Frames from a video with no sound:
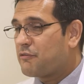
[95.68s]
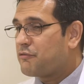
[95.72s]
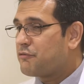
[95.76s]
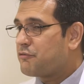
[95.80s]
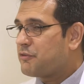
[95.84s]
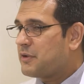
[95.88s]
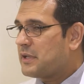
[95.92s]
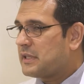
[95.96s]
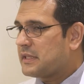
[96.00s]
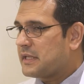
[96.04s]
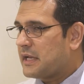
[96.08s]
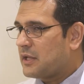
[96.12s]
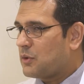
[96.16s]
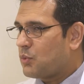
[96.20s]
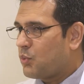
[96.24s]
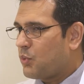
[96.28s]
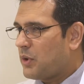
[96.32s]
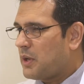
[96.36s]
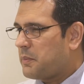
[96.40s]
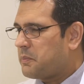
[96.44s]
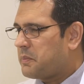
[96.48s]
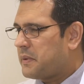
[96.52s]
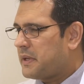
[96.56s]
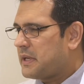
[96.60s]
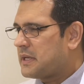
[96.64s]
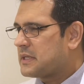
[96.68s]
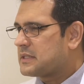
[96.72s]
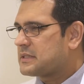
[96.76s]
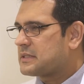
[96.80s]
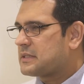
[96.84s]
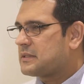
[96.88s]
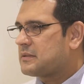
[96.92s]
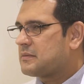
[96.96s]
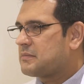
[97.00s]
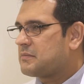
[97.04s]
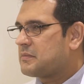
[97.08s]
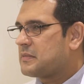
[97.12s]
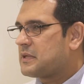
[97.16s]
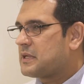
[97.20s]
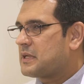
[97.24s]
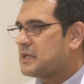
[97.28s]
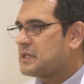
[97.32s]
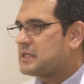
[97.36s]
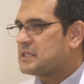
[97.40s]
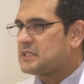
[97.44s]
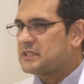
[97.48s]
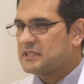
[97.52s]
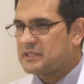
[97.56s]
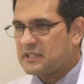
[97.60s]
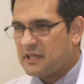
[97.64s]
feel that vaping is a
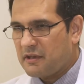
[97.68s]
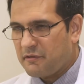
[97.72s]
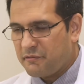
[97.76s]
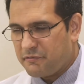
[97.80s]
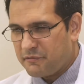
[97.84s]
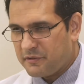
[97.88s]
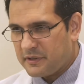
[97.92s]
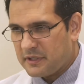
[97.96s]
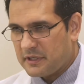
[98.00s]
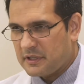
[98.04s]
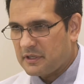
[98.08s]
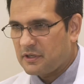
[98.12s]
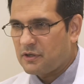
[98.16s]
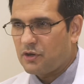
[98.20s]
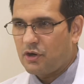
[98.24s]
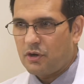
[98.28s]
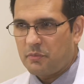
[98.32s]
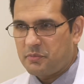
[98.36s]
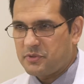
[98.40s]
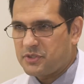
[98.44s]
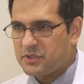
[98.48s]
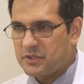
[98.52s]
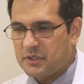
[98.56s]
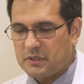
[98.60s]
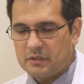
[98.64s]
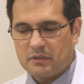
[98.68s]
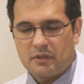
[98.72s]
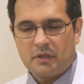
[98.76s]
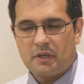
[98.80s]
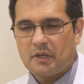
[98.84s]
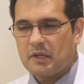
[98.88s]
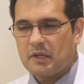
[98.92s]
safer option.